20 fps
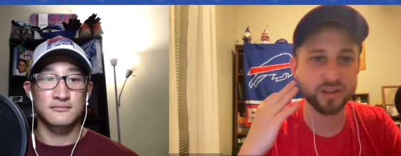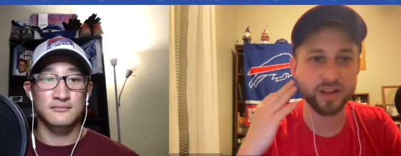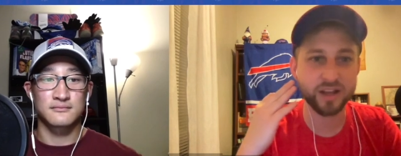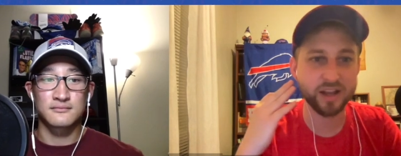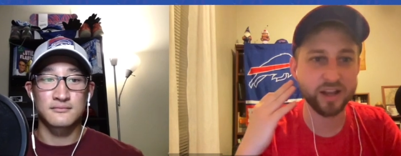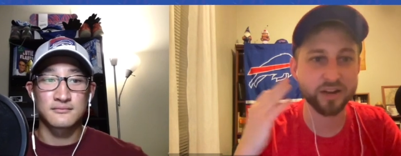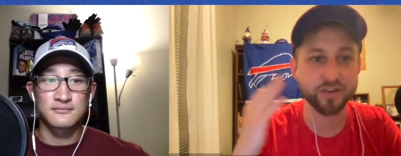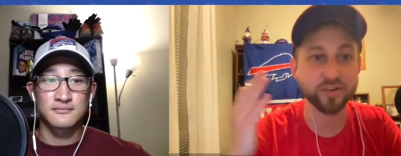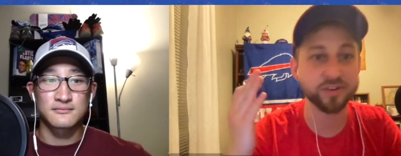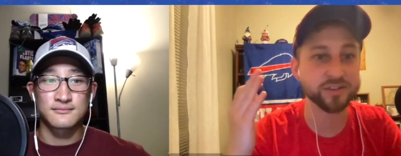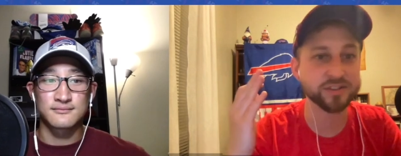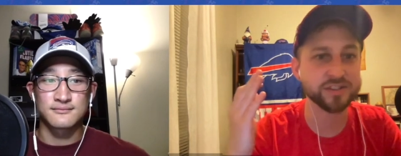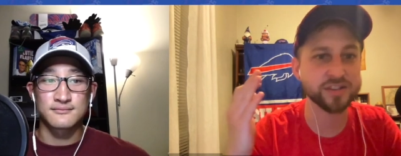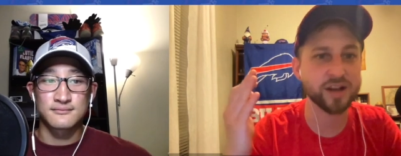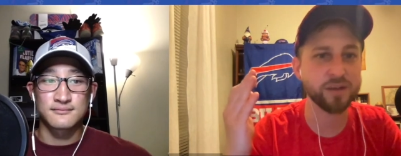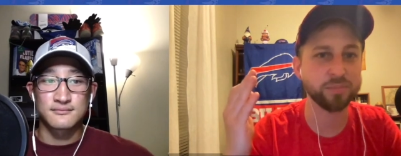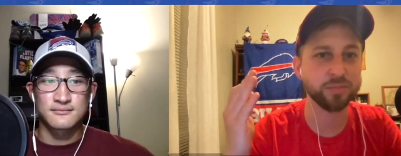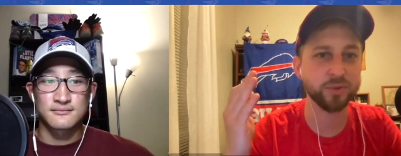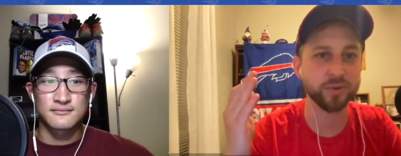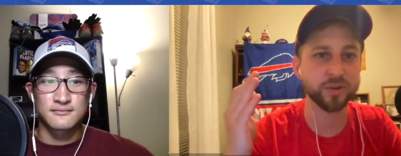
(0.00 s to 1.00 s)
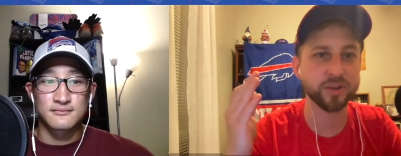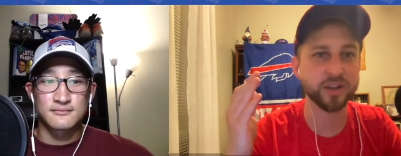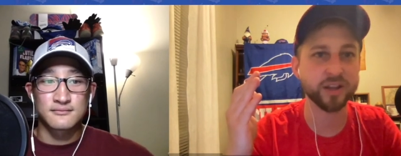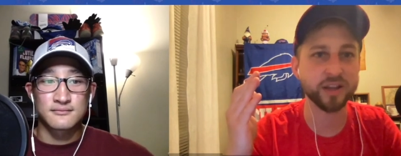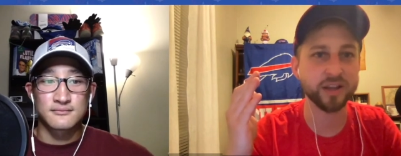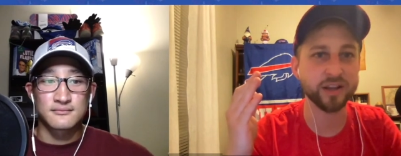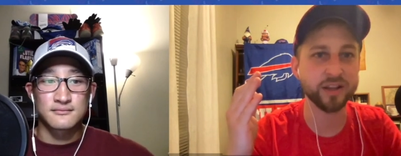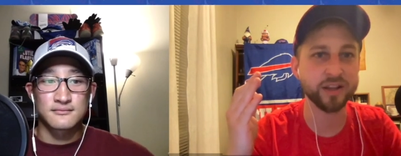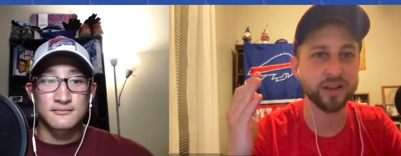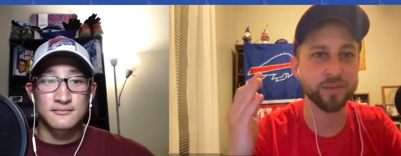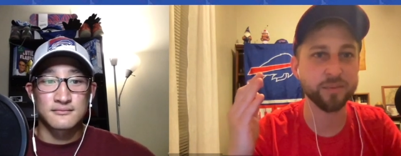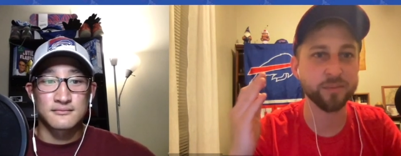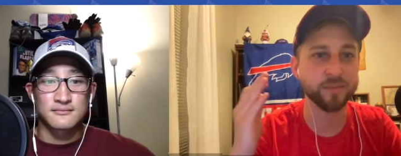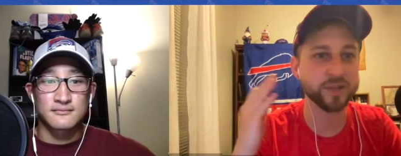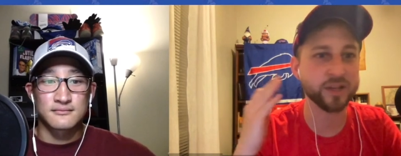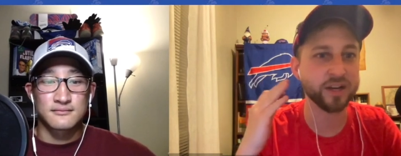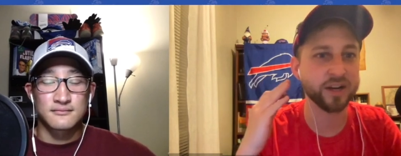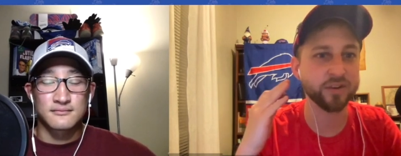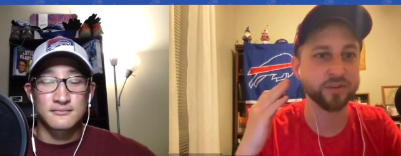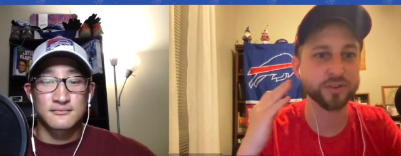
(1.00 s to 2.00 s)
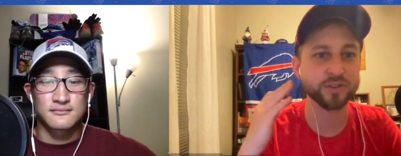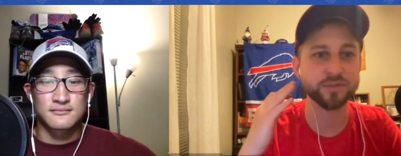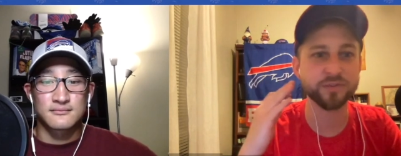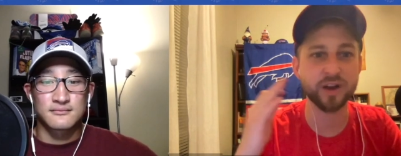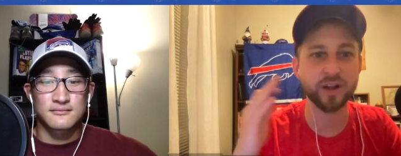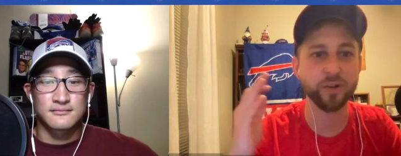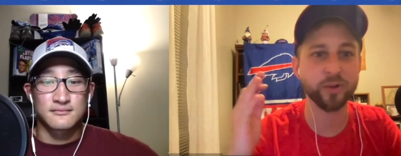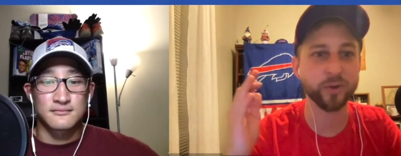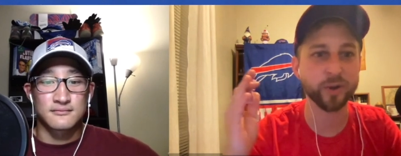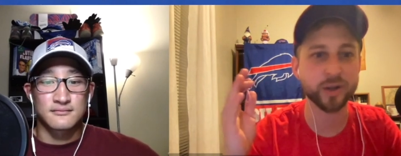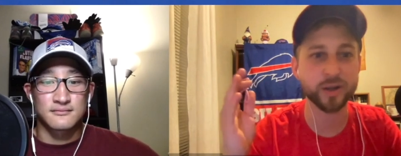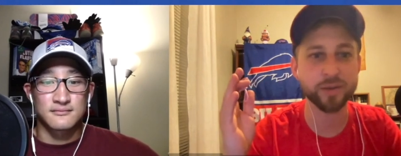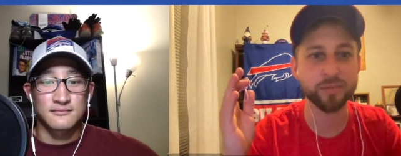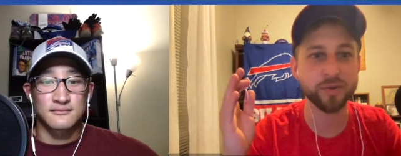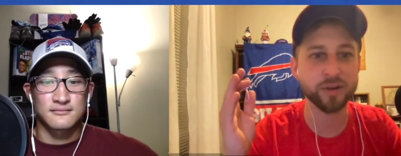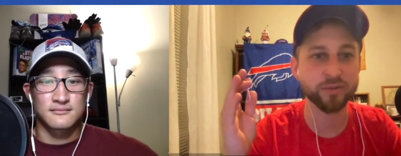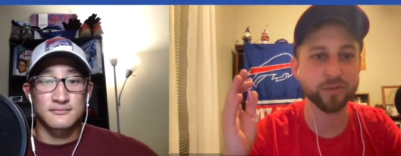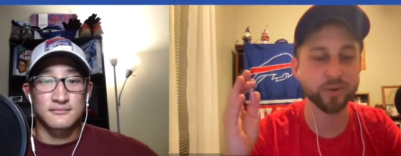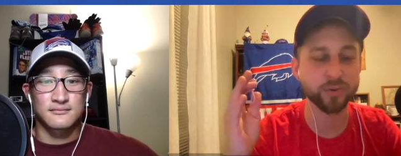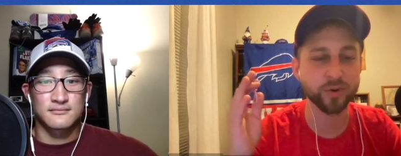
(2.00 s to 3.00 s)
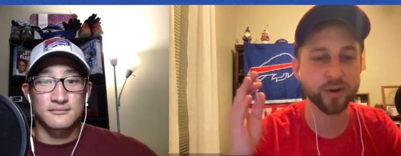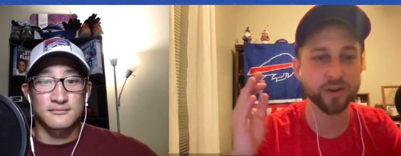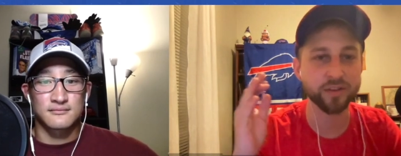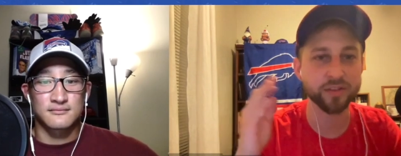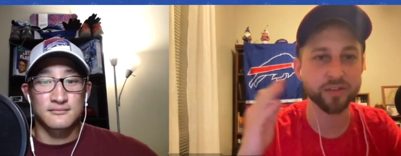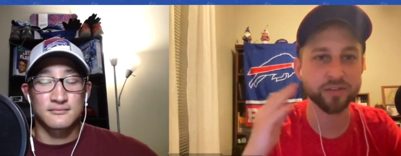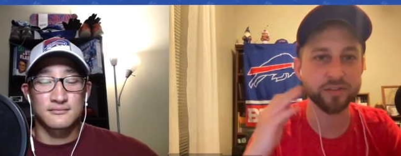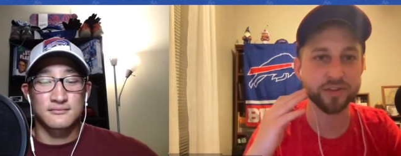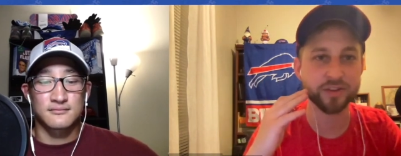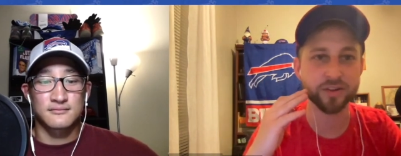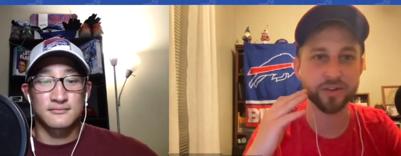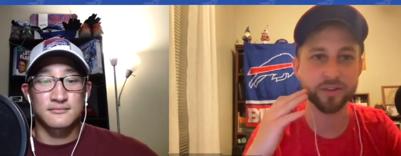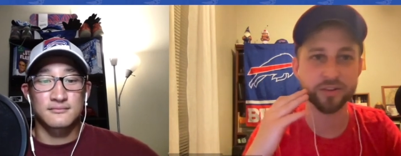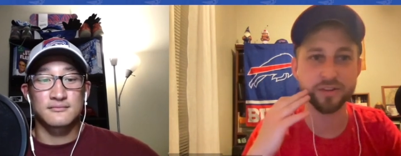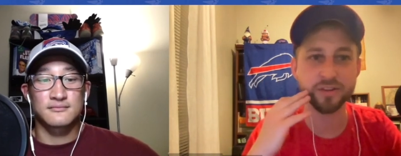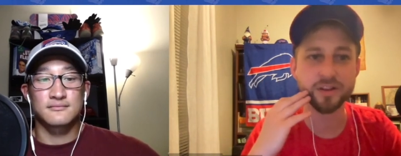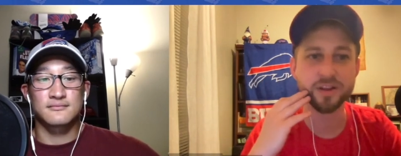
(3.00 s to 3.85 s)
Speaker 1: I couldn't stop looking at him, and I was following him everywhere on the field,